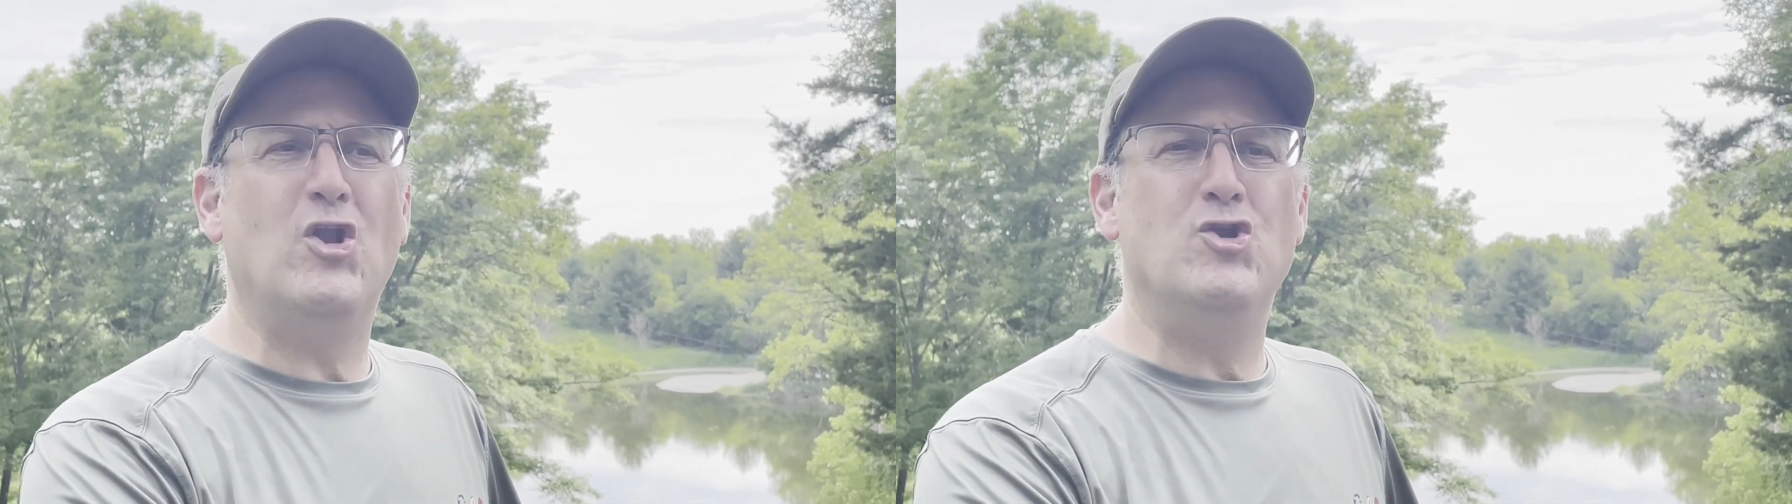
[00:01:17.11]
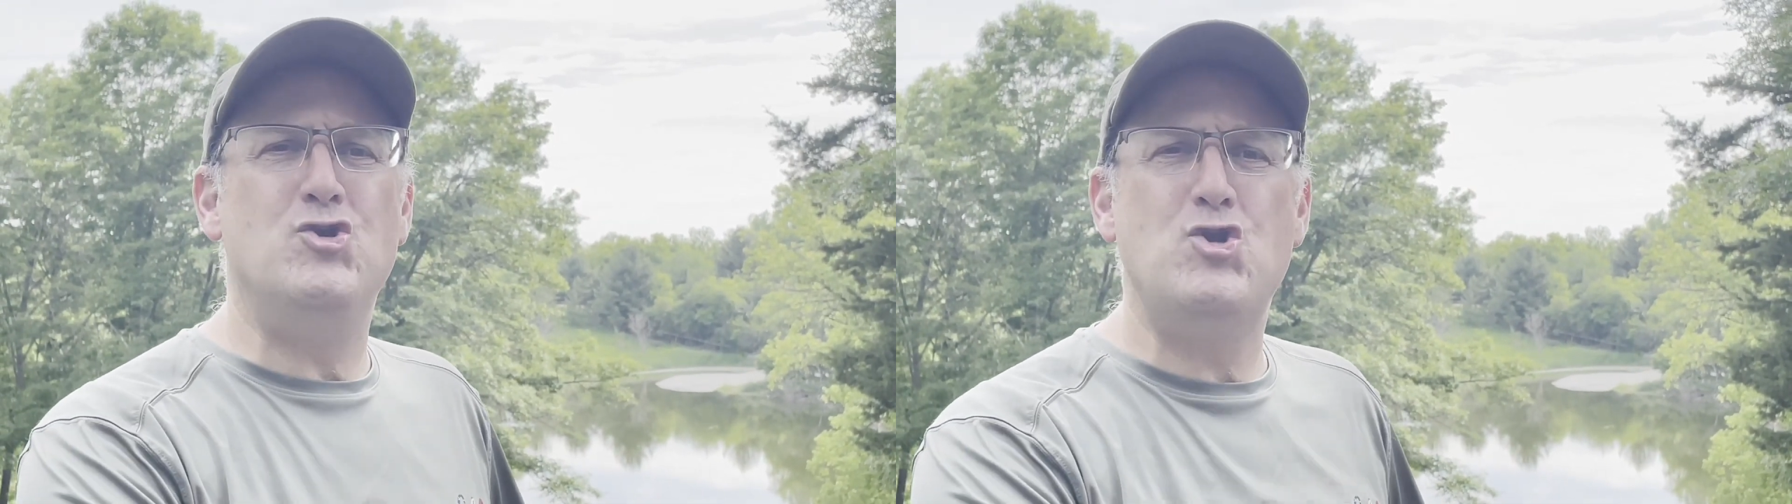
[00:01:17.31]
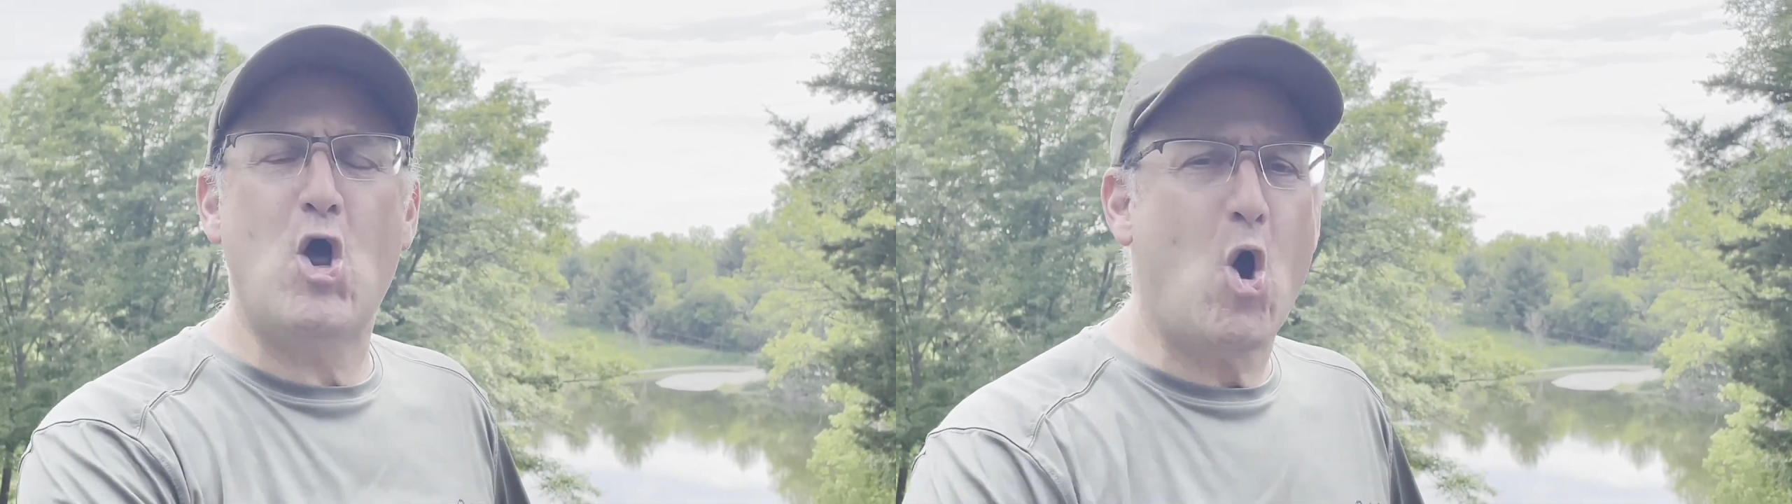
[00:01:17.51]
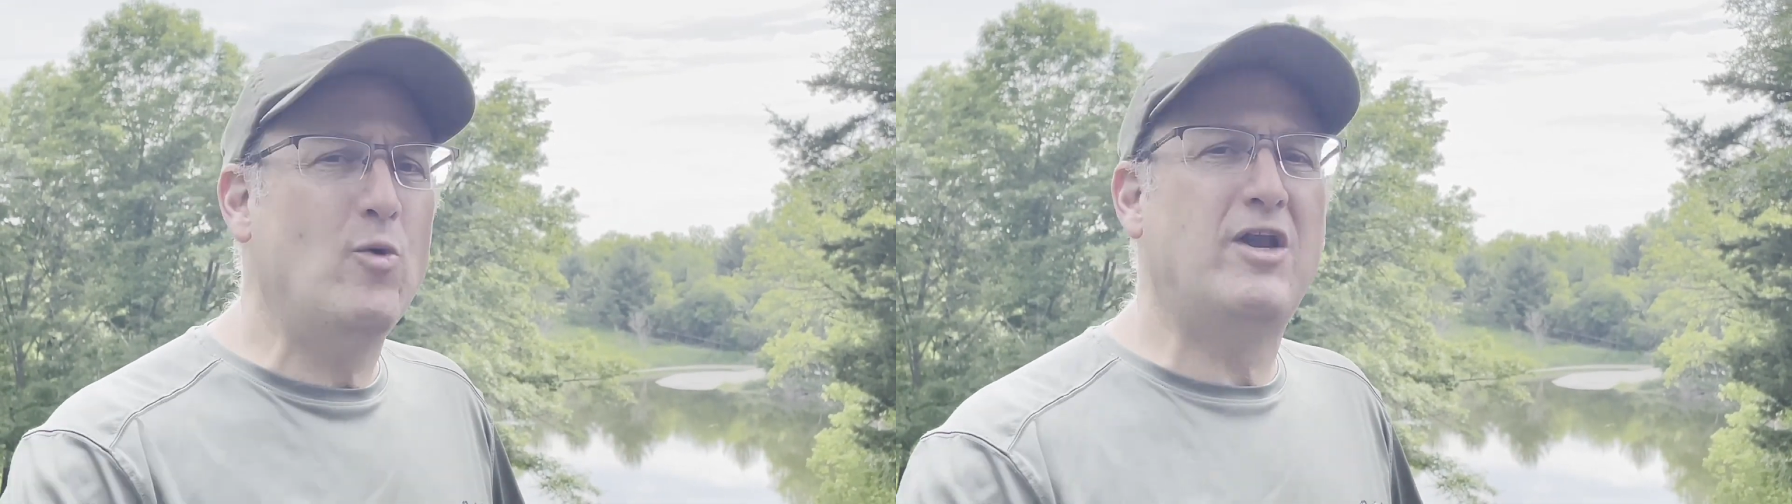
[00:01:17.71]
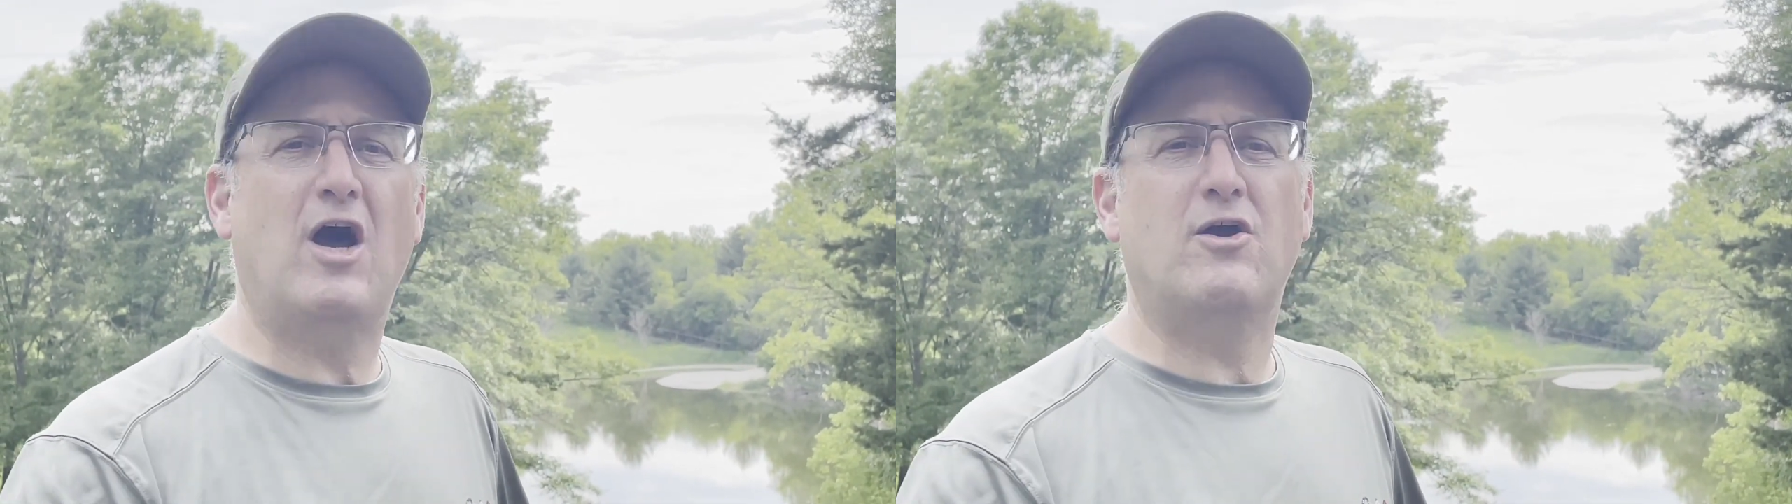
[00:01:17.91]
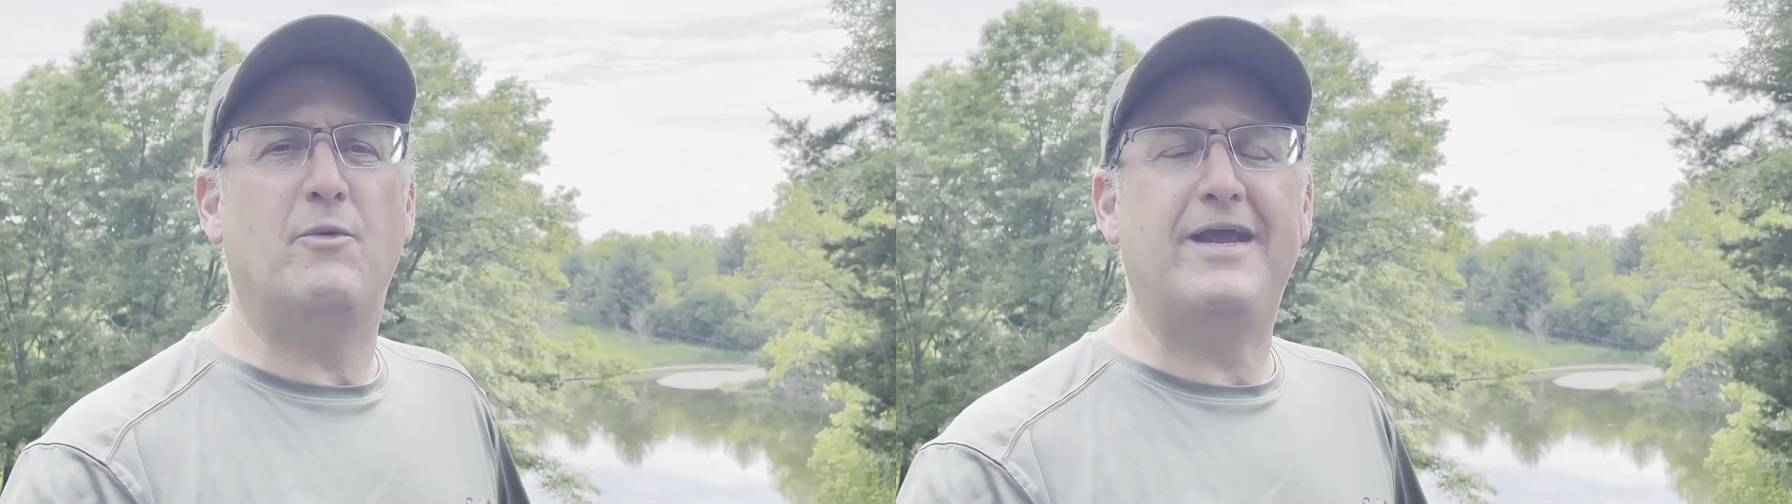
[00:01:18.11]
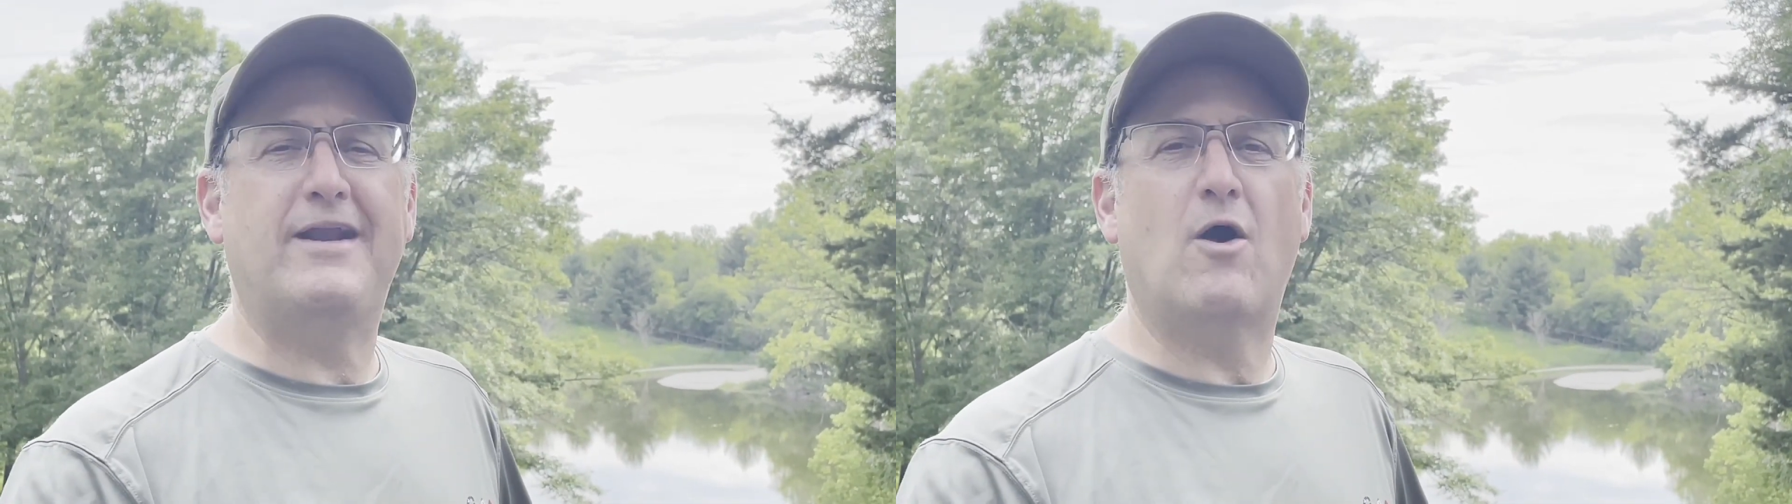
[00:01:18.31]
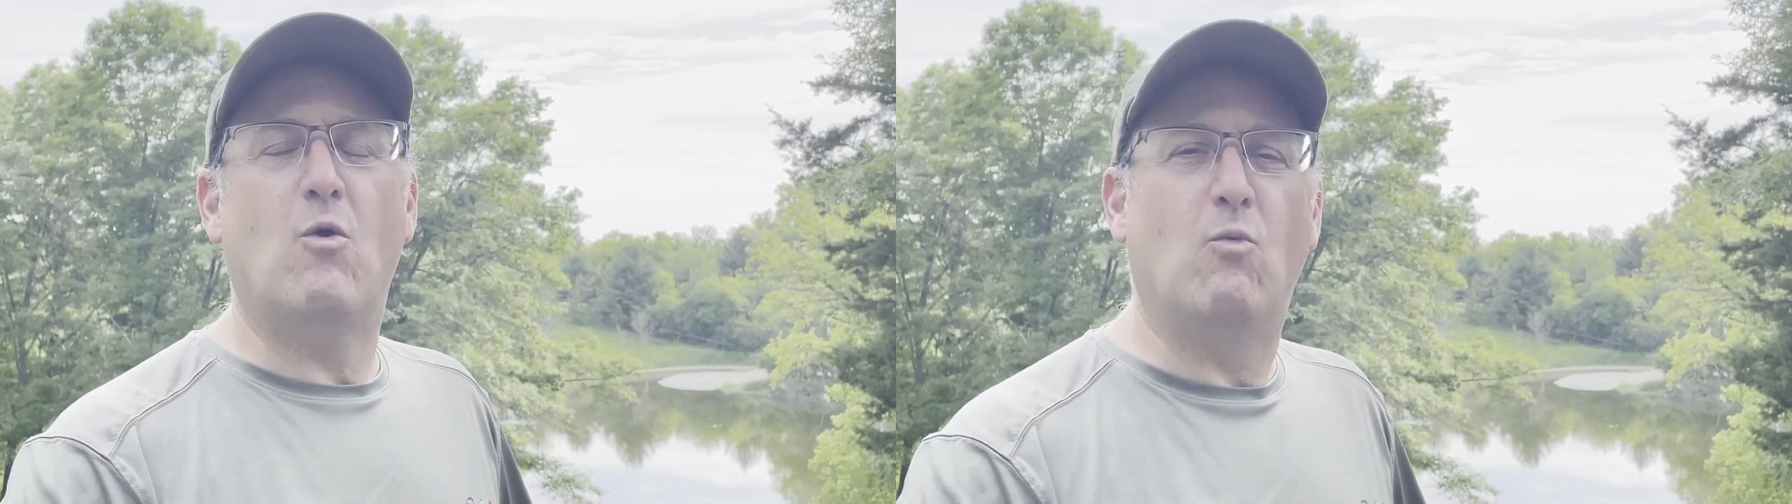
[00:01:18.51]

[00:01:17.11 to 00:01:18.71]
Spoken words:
no duckweed